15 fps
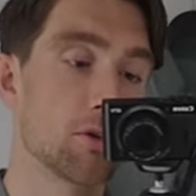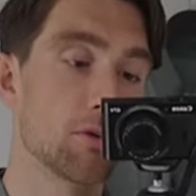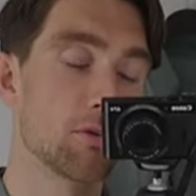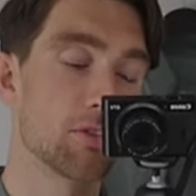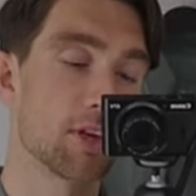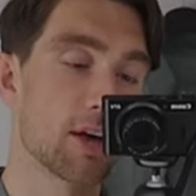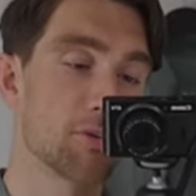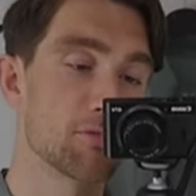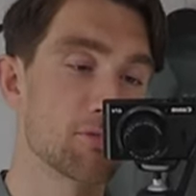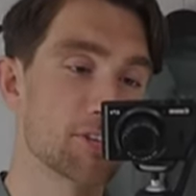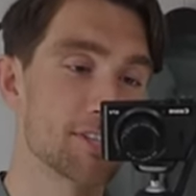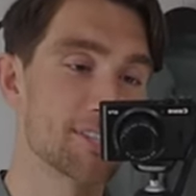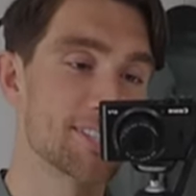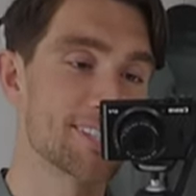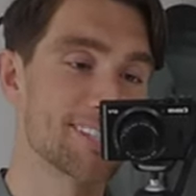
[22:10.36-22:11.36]
of the
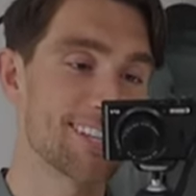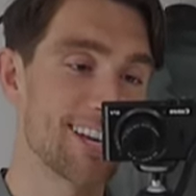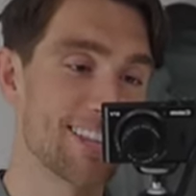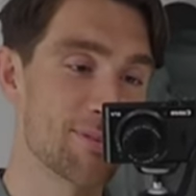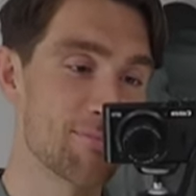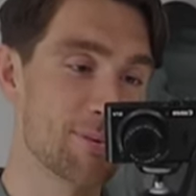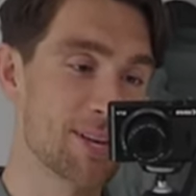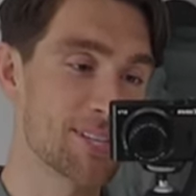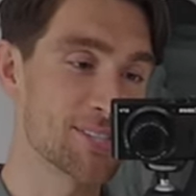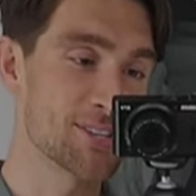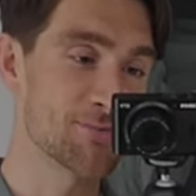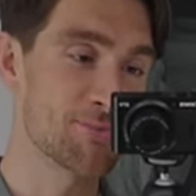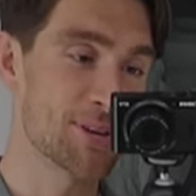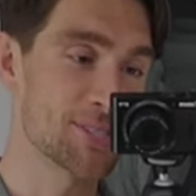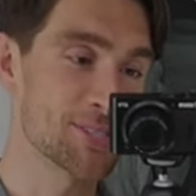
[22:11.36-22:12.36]
outfits and the bits
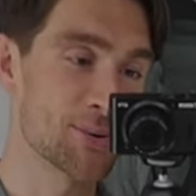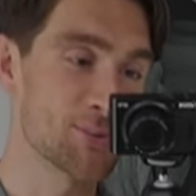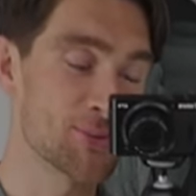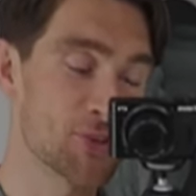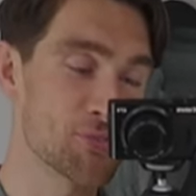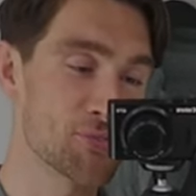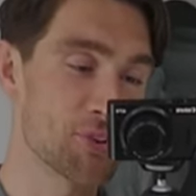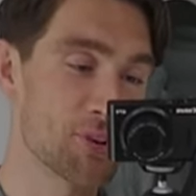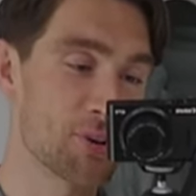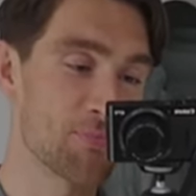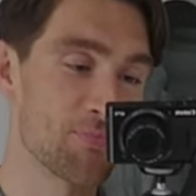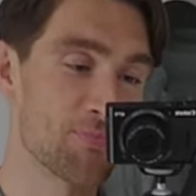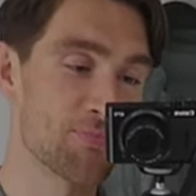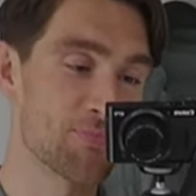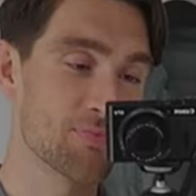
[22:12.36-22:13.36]
I've picked up so far.
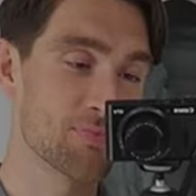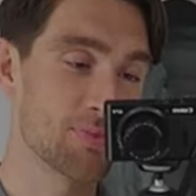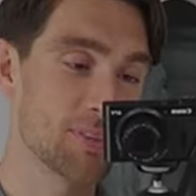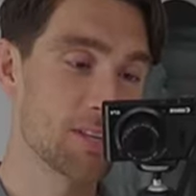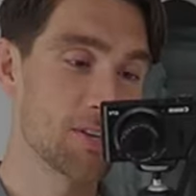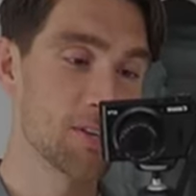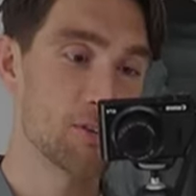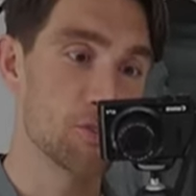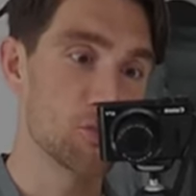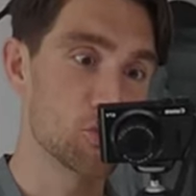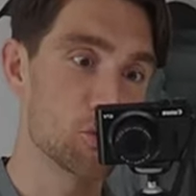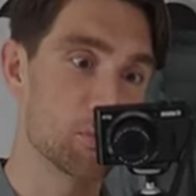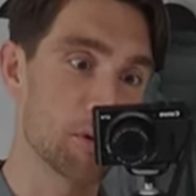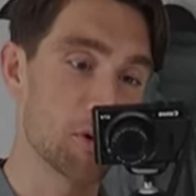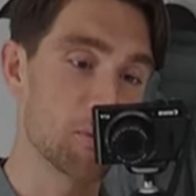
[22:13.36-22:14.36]

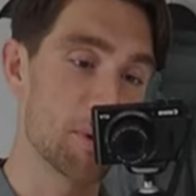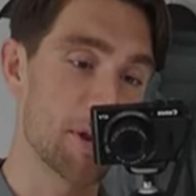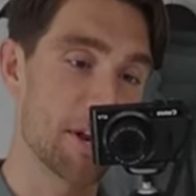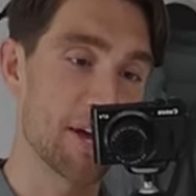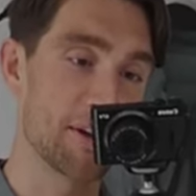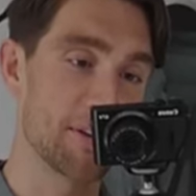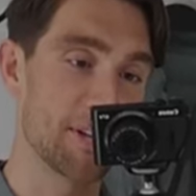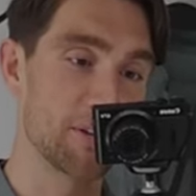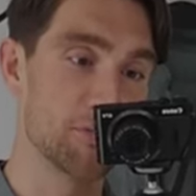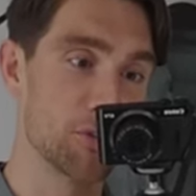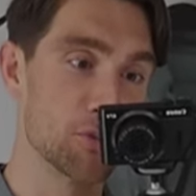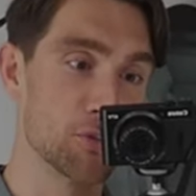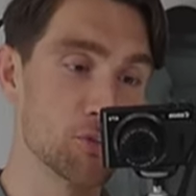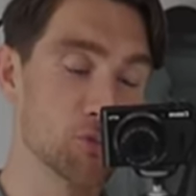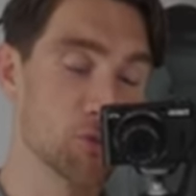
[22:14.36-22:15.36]
Drop a comment now, and if
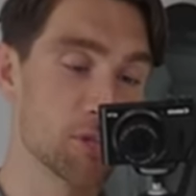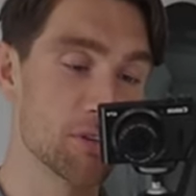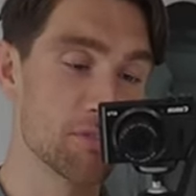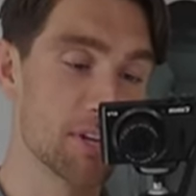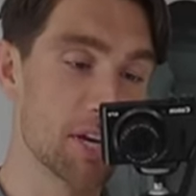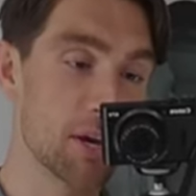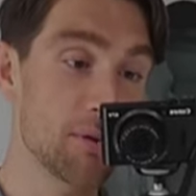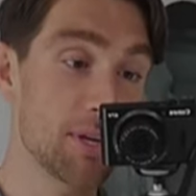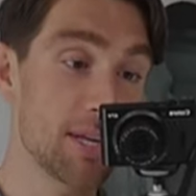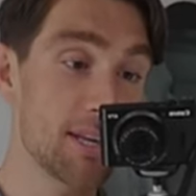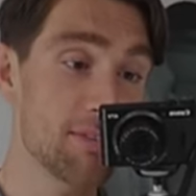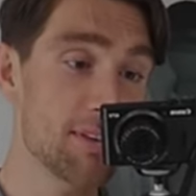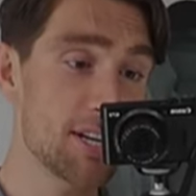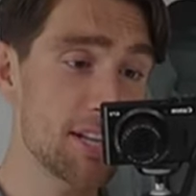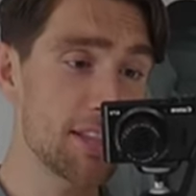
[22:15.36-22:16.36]
you're enjoying the video,
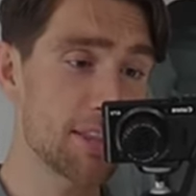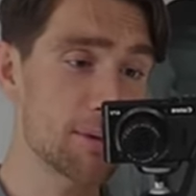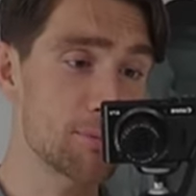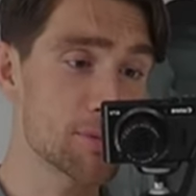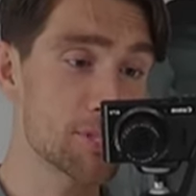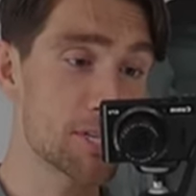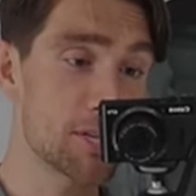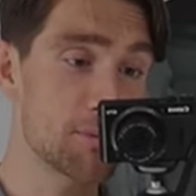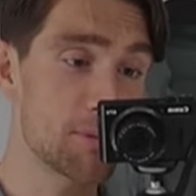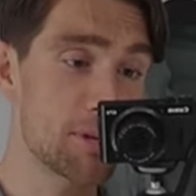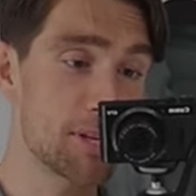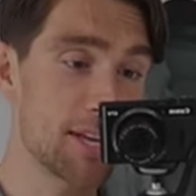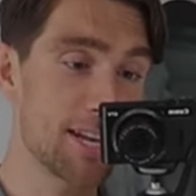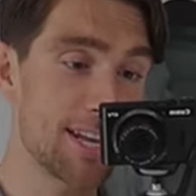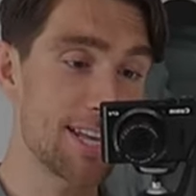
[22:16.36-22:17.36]
give it a thumbs up
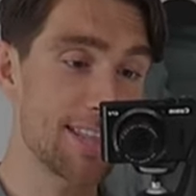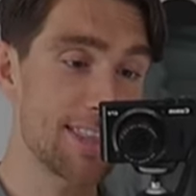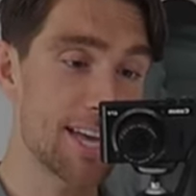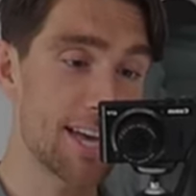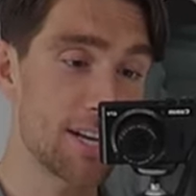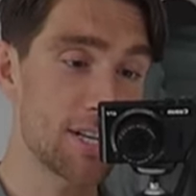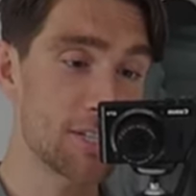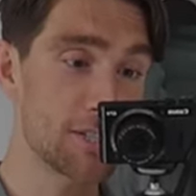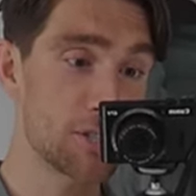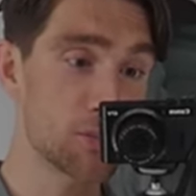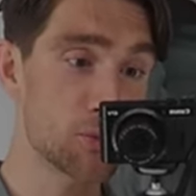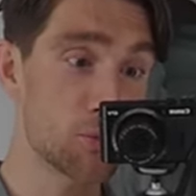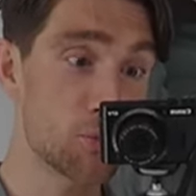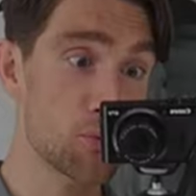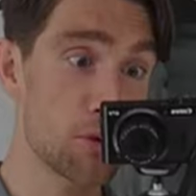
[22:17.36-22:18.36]
and hit that
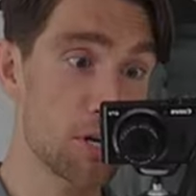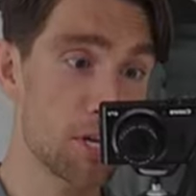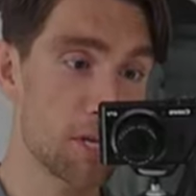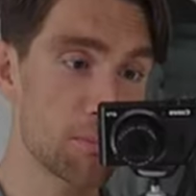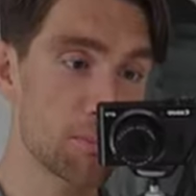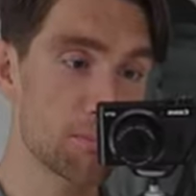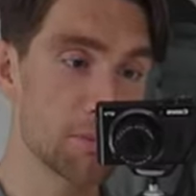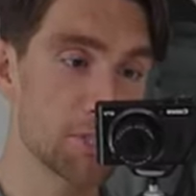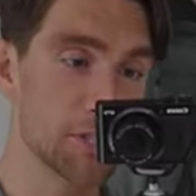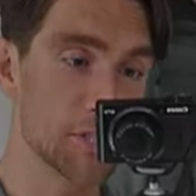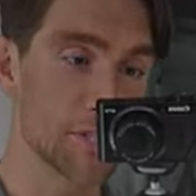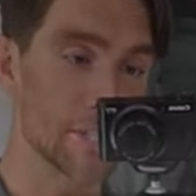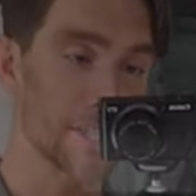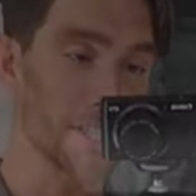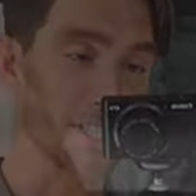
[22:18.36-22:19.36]
subscribe
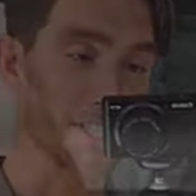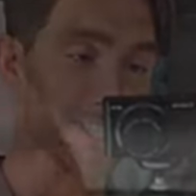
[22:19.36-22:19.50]
button.